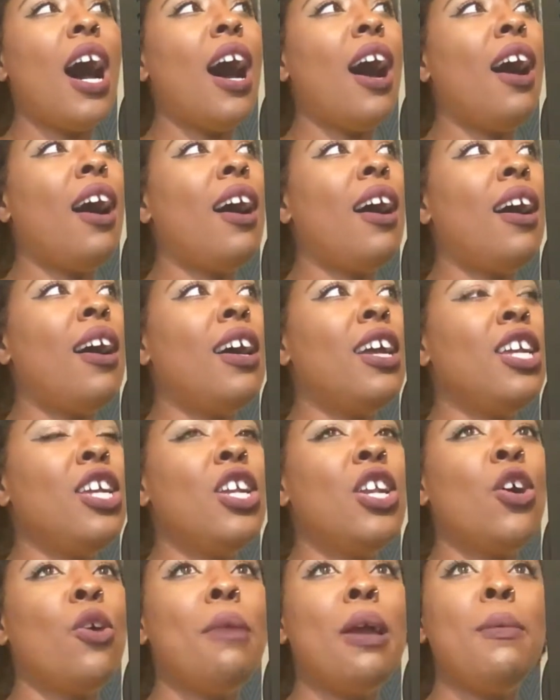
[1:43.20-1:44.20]

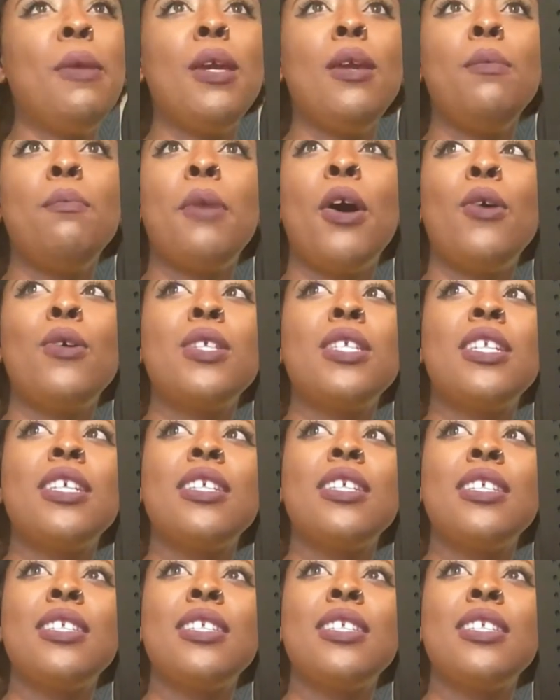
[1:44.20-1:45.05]
Maybe post a